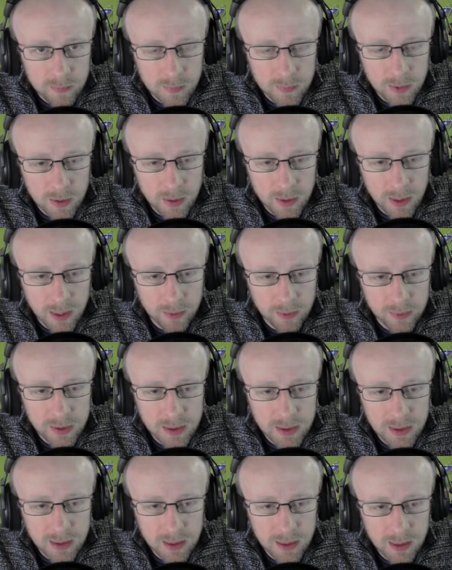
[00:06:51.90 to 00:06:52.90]
Okay, we're
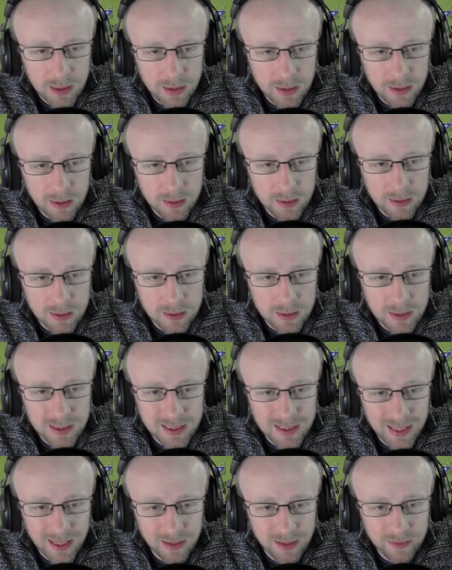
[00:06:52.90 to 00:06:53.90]
still
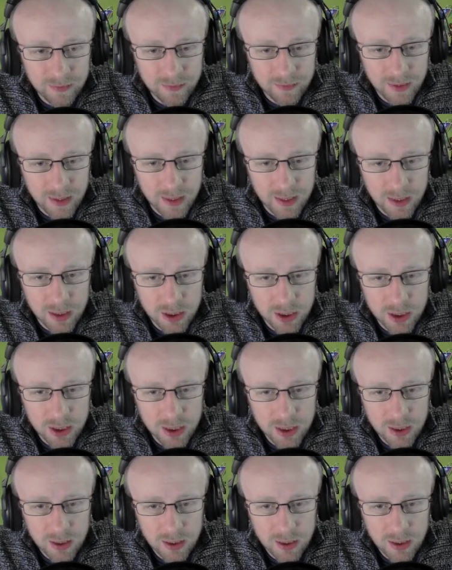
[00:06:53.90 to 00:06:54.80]
safe-ish.